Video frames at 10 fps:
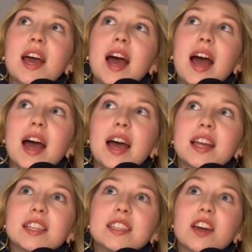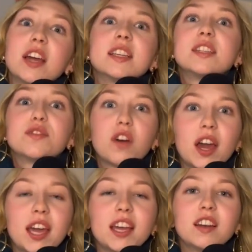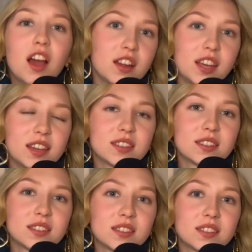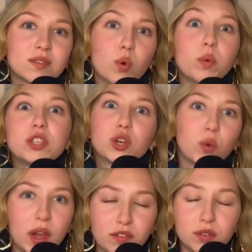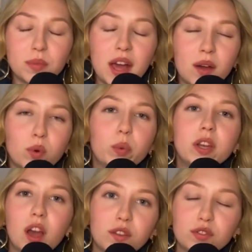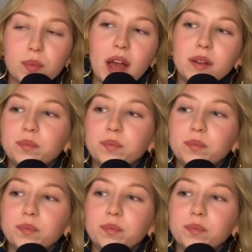and identifying learnings, what we took away from that, what we learned from that.